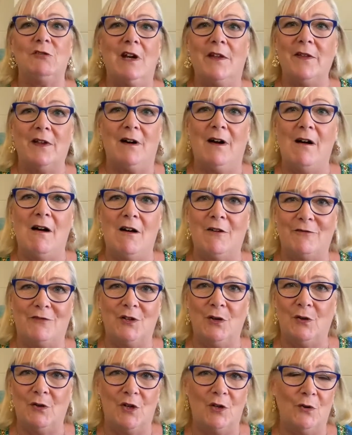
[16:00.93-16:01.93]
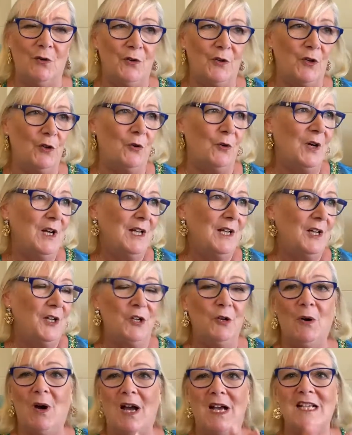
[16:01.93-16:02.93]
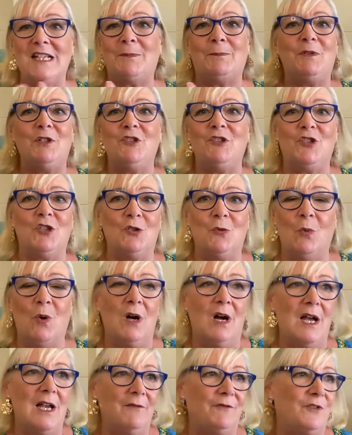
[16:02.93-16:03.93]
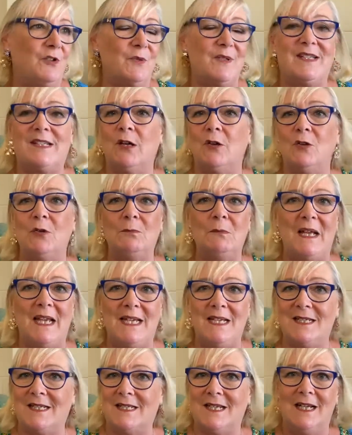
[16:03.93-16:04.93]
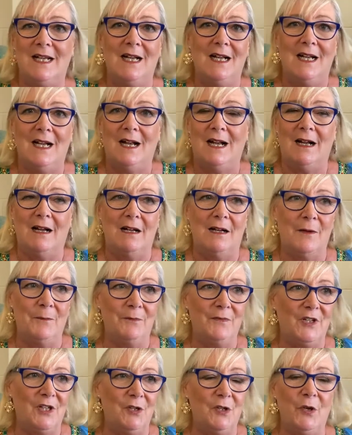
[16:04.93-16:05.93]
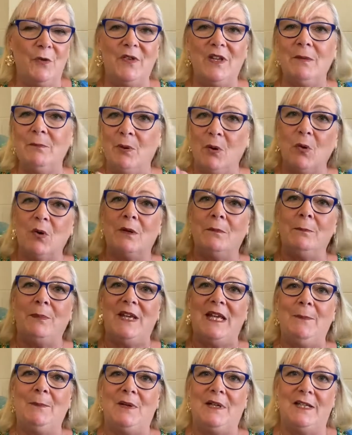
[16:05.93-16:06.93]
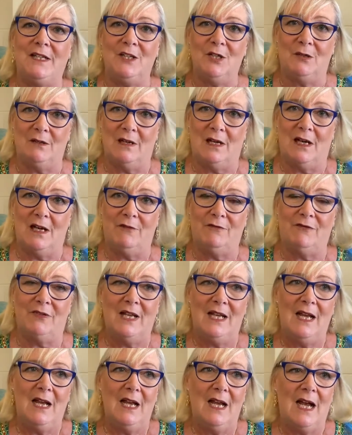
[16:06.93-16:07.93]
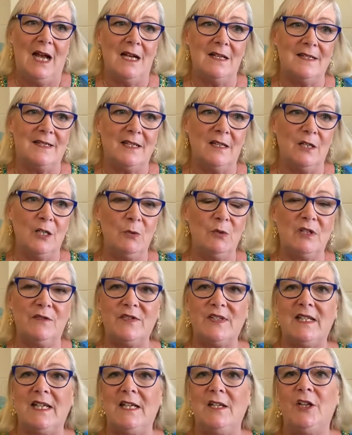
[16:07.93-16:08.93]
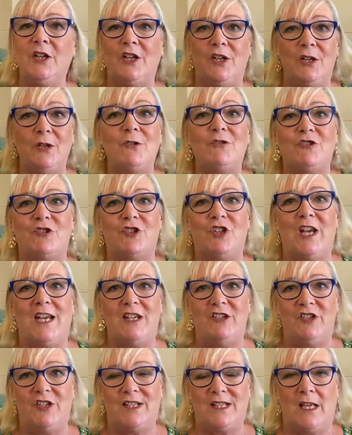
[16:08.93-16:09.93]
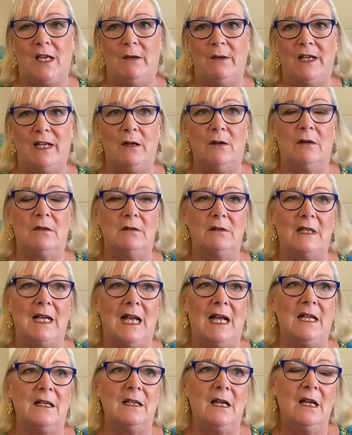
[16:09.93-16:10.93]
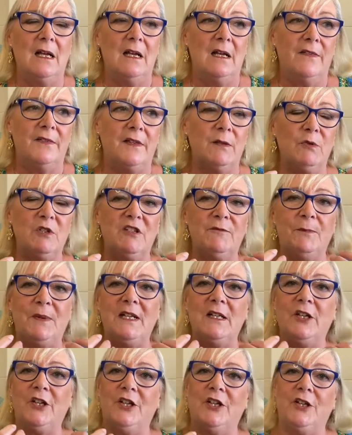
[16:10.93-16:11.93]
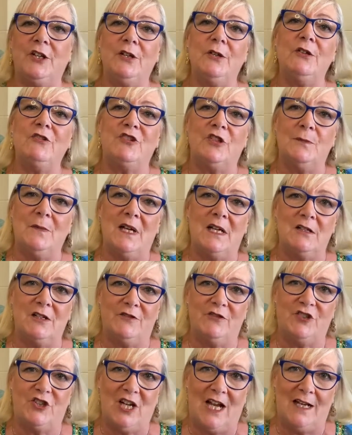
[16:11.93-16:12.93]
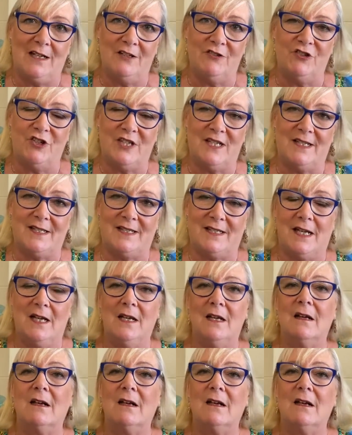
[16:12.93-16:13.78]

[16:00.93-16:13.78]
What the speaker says: your other half, your husband, your wife, your soulmate, the important people in your life. And so you would have seen huge changes going on, and there would have been a huge amount of challenges